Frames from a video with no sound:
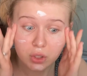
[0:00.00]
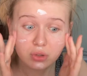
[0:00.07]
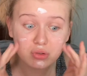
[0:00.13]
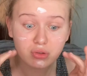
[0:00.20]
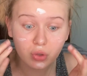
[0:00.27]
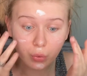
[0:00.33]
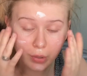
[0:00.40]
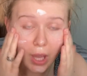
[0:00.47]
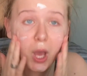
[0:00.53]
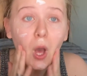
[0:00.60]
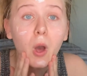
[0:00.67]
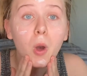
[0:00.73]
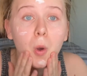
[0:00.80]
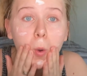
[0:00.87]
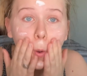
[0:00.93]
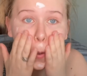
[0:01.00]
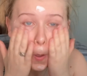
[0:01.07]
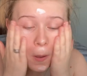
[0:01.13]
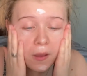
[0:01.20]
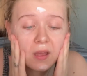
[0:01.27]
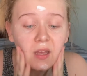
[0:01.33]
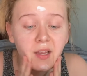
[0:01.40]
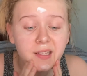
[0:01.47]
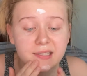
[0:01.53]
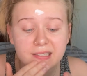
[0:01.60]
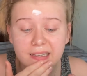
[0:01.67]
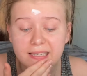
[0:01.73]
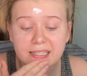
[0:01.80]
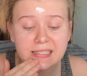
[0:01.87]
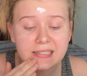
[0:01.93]
So yeah, it's
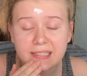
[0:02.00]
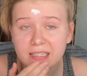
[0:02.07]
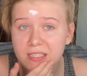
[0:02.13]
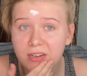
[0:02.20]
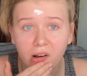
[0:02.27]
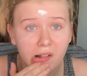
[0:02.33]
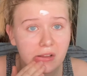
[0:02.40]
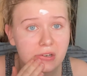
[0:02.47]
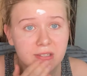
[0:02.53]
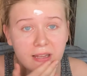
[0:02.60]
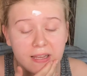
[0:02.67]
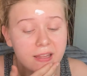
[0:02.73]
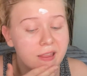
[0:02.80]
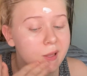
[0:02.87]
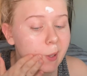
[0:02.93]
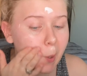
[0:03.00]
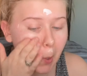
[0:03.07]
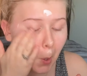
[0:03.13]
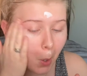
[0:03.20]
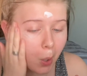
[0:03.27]
like $6, I think.